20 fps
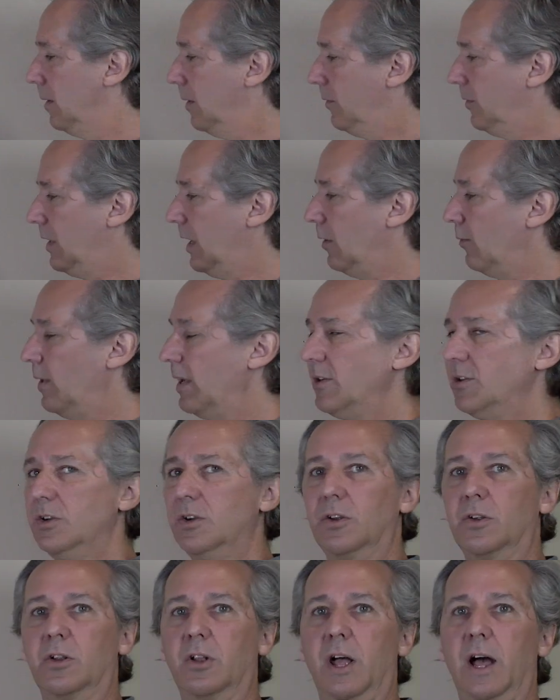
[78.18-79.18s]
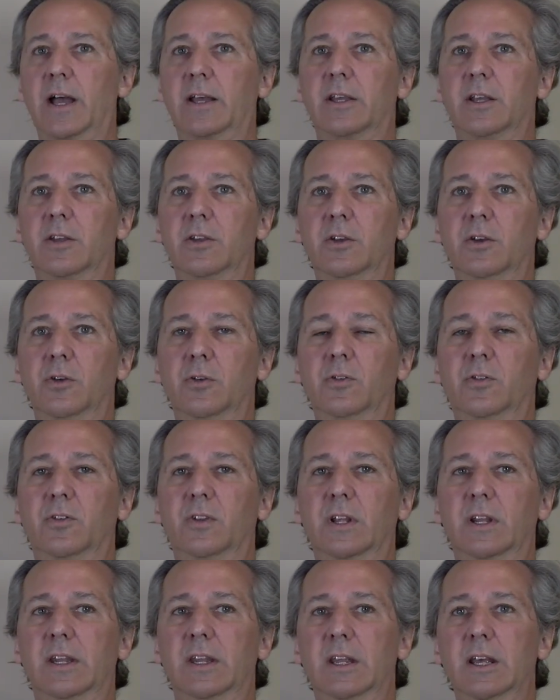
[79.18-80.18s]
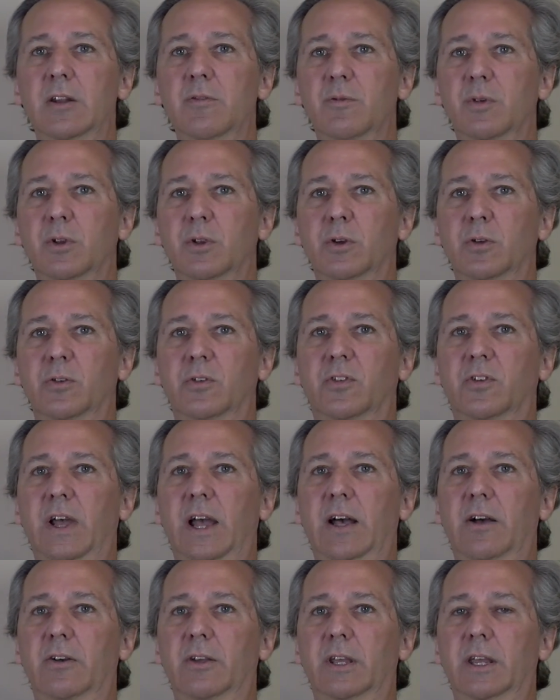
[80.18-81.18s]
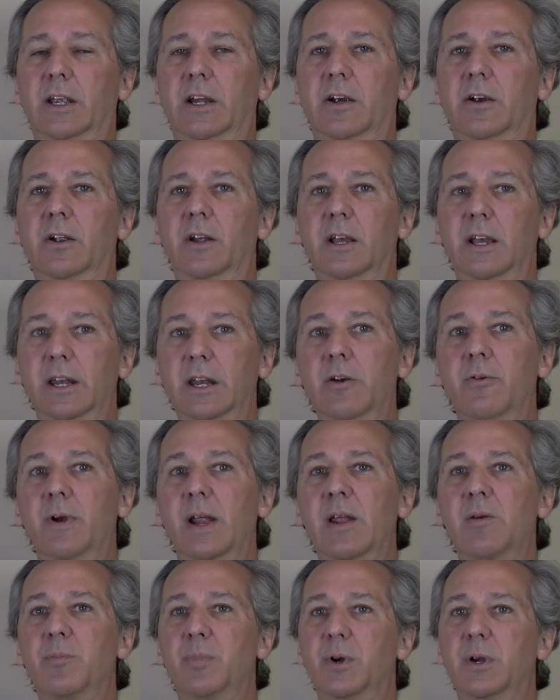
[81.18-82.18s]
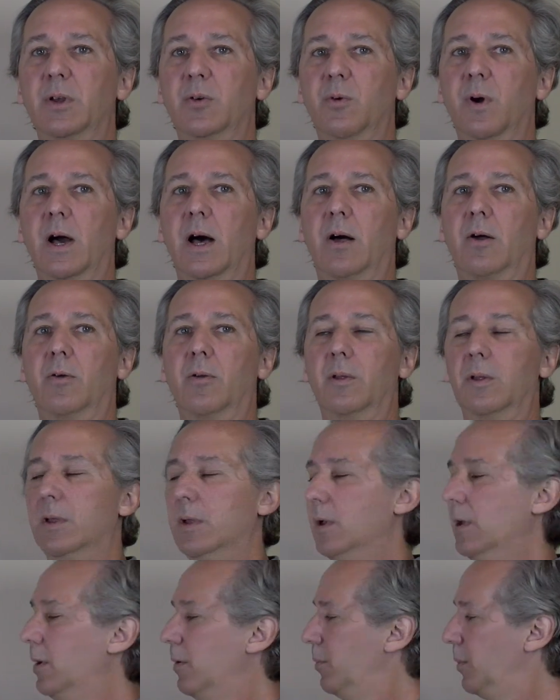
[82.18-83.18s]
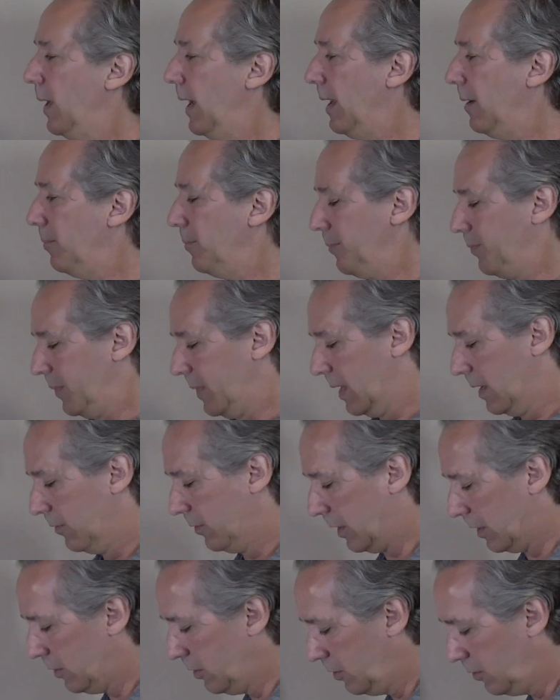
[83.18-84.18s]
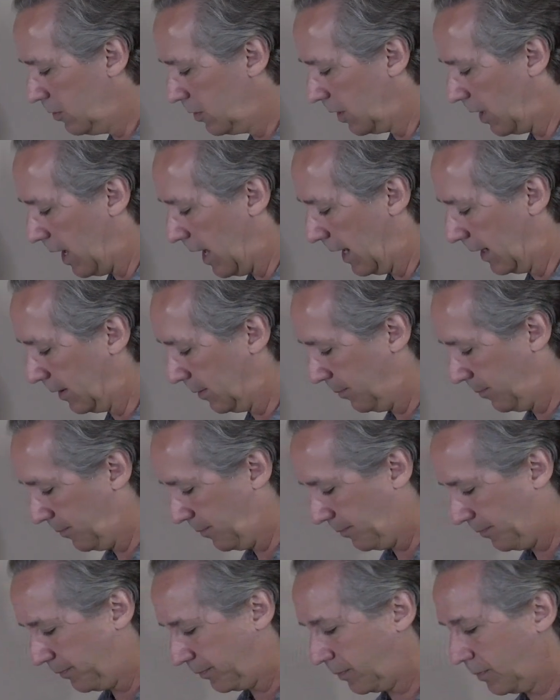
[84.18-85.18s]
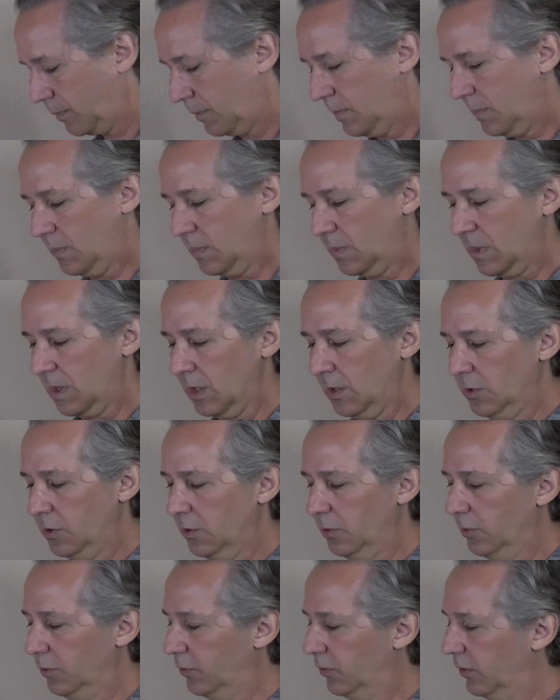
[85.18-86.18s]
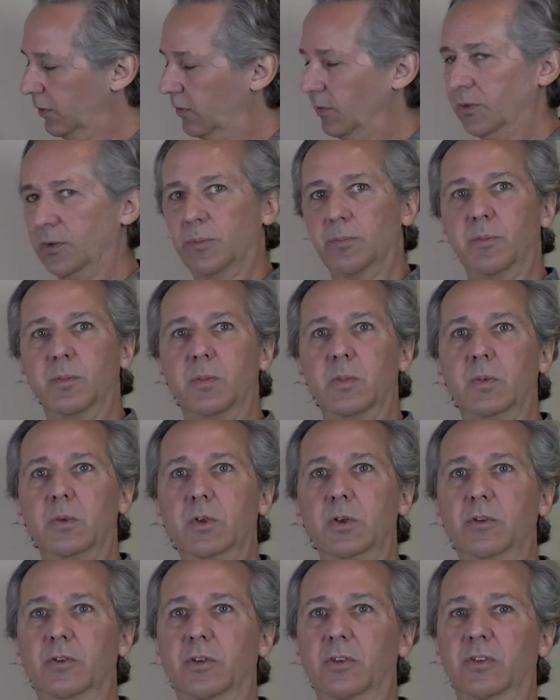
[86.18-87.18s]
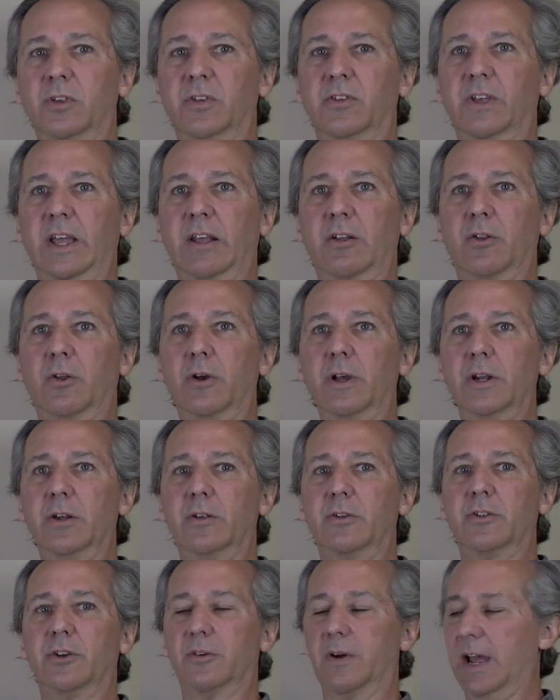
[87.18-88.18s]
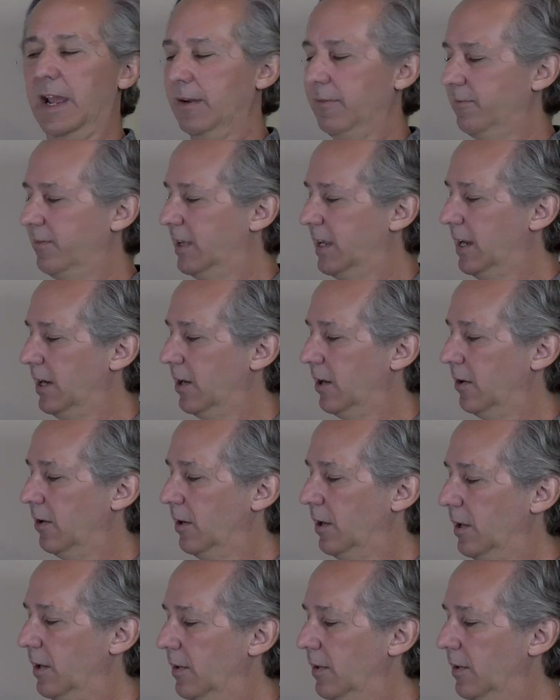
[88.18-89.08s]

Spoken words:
The original clock used an involute style gear and it ran pretty well, but the new clock uses a cycloidal derived gear.